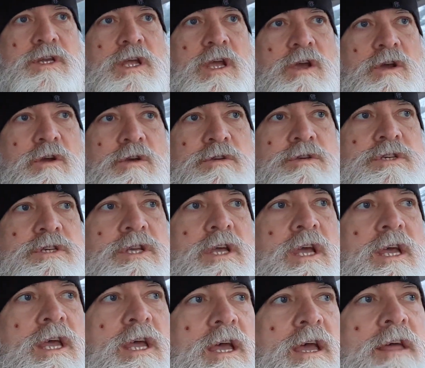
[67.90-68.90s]
years,
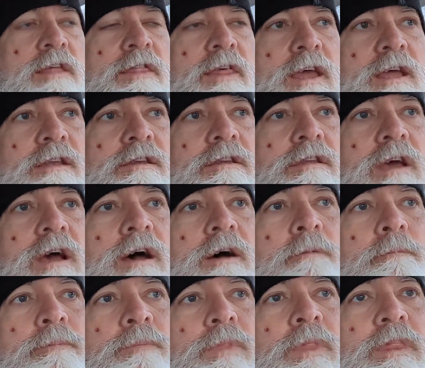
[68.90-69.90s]

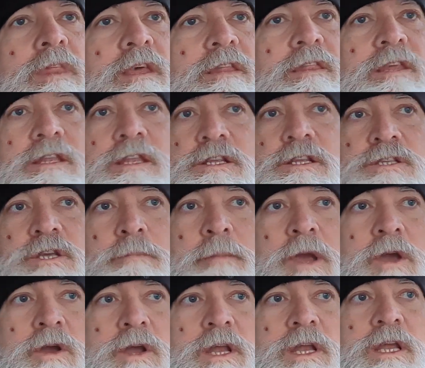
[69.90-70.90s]
that it's
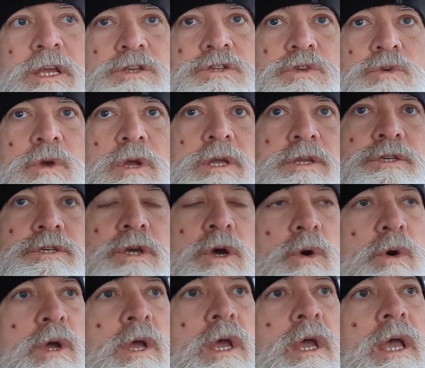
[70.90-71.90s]
American history.
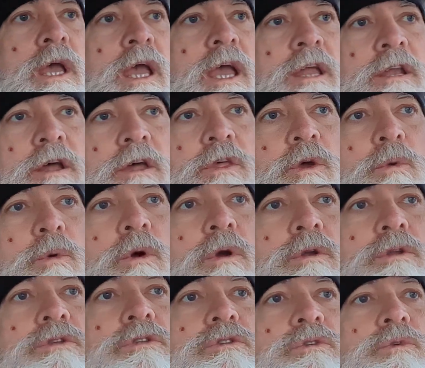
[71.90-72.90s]
So, in other
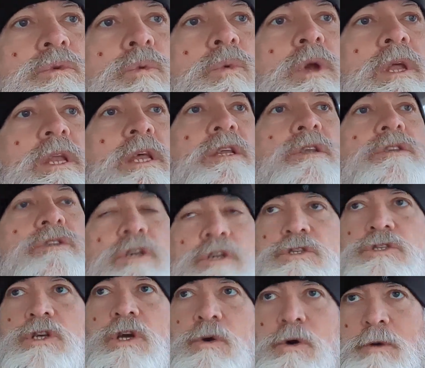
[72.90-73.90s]
words, we didn't just
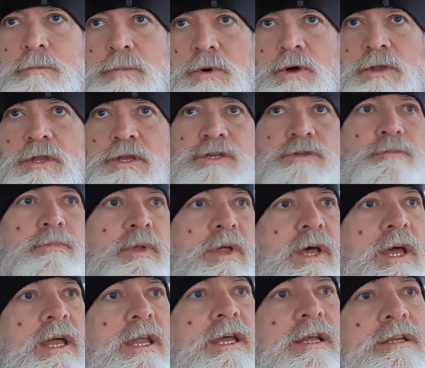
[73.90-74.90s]
show up on this
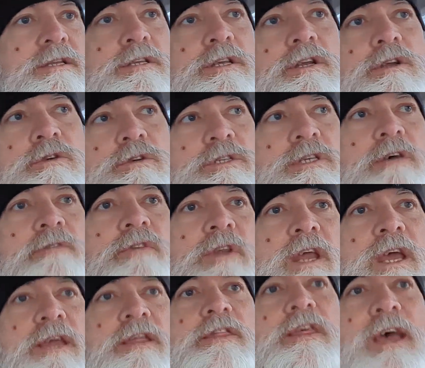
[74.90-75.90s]
planet, 7,000
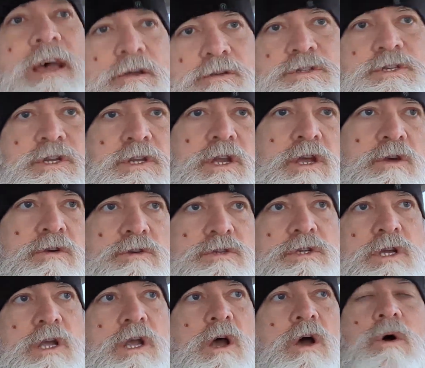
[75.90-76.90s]
to 8,000 years
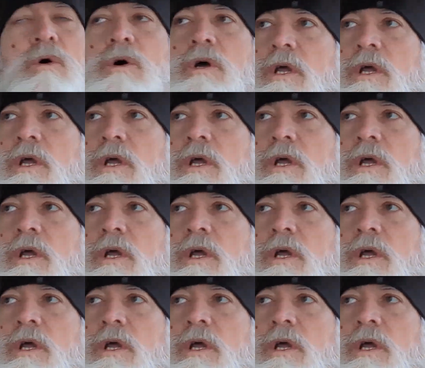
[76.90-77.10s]
ago.